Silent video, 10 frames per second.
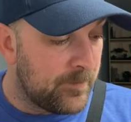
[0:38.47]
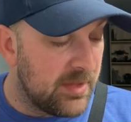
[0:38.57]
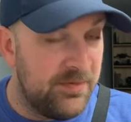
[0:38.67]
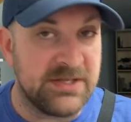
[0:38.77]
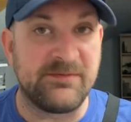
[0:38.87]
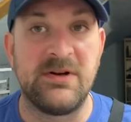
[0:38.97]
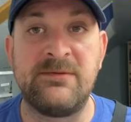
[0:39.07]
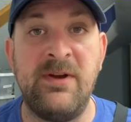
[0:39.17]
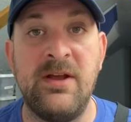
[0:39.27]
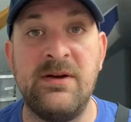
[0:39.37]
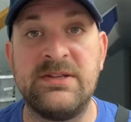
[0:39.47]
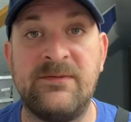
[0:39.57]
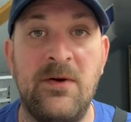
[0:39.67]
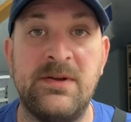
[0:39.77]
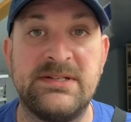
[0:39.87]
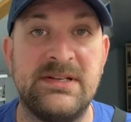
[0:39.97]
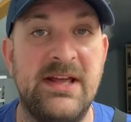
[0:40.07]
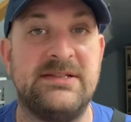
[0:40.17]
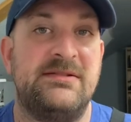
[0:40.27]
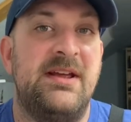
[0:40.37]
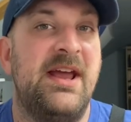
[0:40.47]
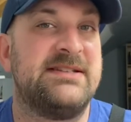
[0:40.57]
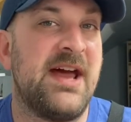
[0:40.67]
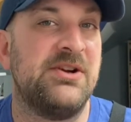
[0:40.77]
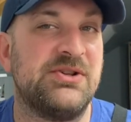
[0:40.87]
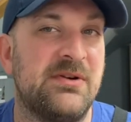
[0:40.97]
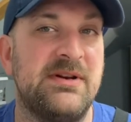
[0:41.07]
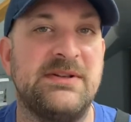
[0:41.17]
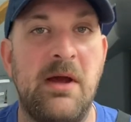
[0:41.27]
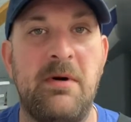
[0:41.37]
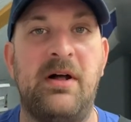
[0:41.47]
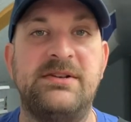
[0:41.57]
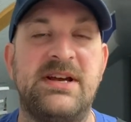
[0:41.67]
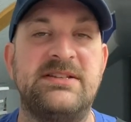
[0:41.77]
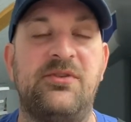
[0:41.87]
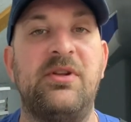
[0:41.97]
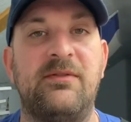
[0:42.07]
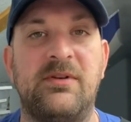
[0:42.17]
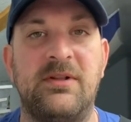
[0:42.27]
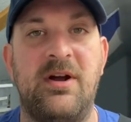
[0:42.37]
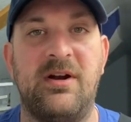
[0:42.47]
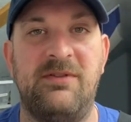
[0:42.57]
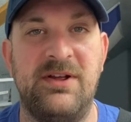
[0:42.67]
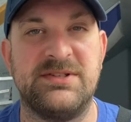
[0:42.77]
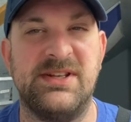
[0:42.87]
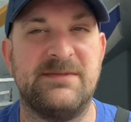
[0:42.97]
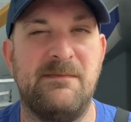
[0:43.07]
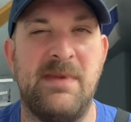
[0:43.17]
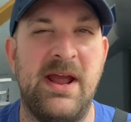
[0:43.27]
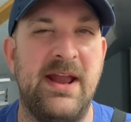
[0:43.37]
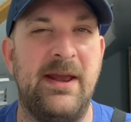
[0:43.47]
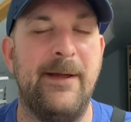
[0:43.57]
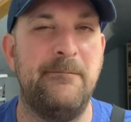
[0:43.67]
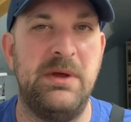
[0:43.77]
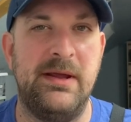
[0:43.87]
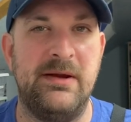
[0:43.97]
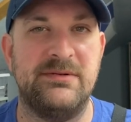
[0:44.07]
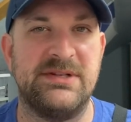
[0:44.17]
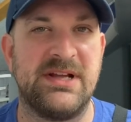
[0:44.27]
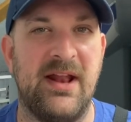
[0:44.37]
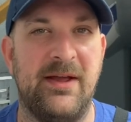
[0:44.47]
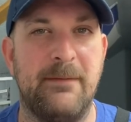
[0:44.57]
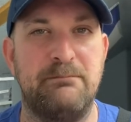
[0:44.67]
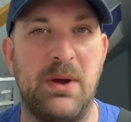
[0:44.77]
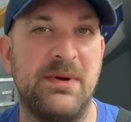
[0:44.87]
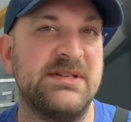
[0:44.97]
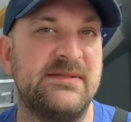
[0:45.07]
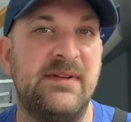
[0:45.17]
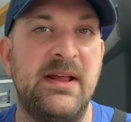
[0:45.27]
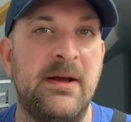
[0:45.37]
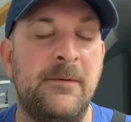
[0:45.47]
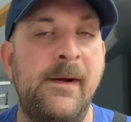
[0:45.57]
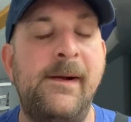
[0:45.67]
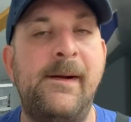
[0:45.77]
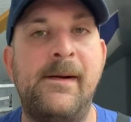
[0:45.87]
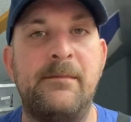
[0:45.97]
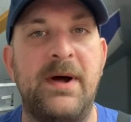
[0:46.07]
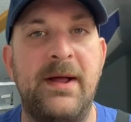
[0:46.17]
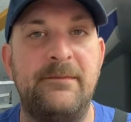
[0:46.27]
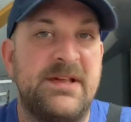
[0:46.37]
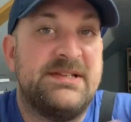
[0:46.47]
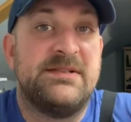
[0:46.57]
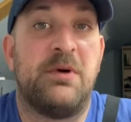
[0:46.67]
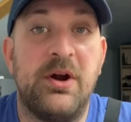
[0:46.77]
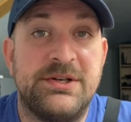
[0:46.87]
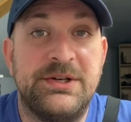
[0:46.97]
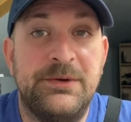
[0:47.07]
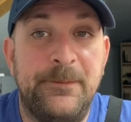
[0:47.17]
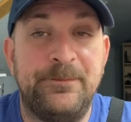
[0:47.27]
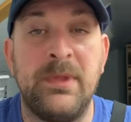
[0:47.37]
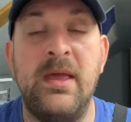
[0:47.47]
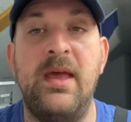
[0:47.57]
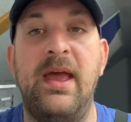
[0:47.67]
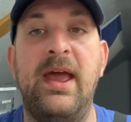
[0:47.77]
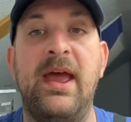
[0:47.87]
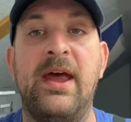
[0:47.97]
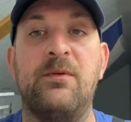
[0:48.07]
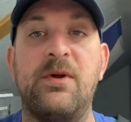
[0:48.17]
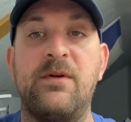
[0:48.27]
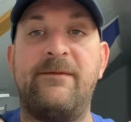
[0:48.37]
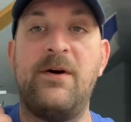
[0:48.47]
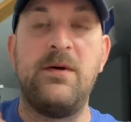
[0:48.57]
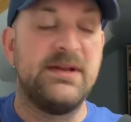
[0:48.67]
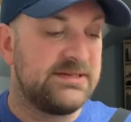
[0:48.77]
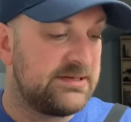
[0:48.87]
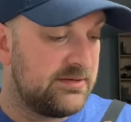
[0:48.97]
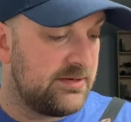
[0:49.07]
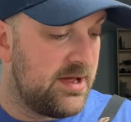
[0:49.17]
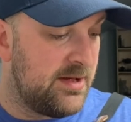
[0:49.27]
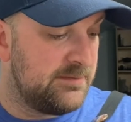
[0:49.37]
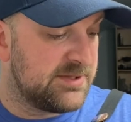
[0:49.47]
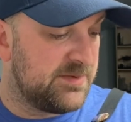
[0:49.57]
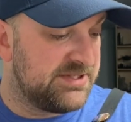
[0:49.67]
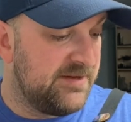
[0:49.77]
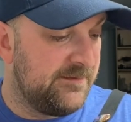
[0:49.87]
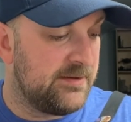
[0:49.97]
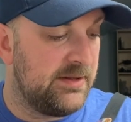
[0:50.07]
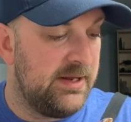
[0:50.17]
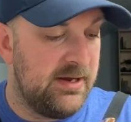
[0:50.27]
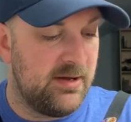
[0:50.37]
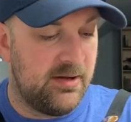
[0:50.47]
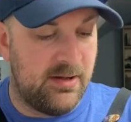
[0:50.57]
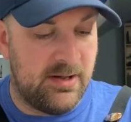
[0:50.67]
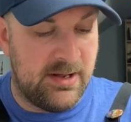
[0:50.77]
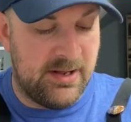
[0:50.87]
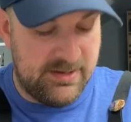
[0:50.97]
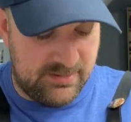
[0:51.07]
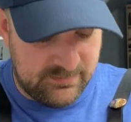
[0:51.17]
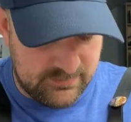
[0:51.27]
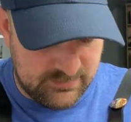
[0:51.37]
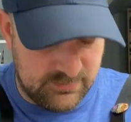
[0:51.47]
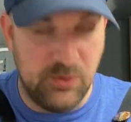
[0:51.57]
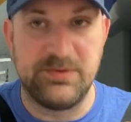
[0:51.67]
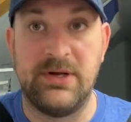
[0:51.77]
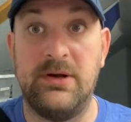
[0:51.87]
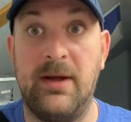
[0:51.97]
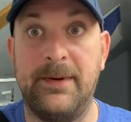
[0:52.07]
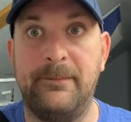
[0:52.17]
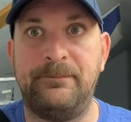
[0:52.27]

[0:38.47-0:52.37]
this first video is focused, it, it's kind of short, so I apologize if you're looking for a longer video. So this might end up being just kind of like a bonus video, but this is part two. And we're going to focus um, specifically on, oops, I dropped it,